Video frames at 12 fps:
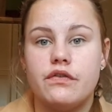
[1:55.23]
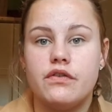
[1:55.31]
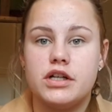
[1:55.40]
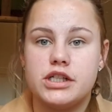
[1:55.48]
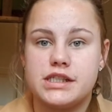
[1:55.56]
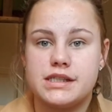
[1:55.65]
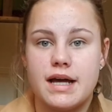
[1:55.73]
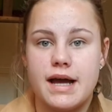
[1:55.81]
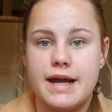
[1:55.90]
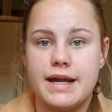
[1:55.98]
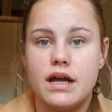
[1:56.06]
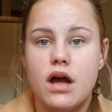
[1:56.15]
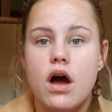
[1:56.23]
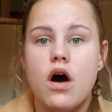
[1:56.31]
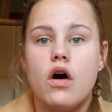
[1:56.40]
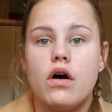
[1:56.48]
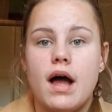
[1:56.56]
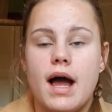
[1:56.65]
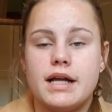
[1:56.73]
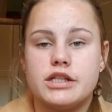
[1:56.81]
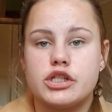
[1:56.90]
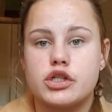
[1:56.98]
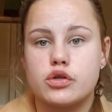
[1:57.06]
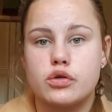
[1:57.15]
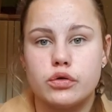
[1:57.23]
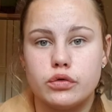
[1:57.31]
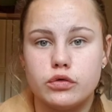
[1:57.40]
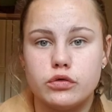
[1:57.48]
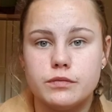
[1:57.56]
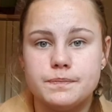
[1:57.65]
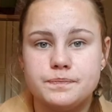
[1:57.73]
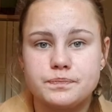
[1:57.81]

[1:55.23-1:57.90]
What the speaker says: first day at school,